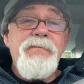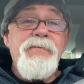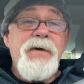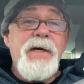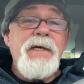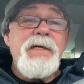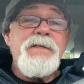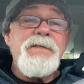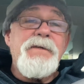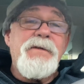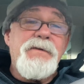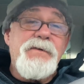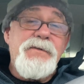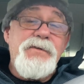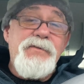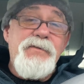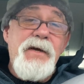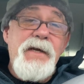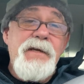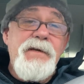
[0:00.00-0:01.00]
friends and
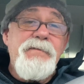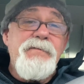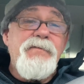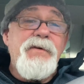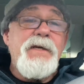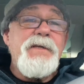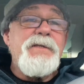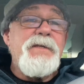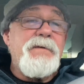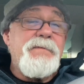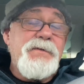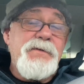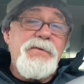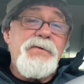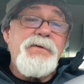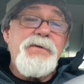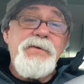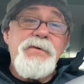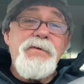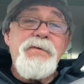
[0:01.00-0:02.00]
Australian friends, I'm
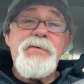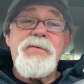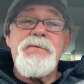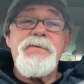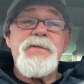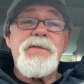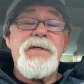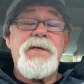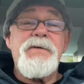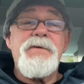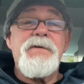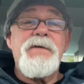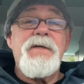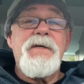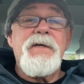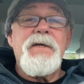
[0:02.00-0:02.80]
sure you're also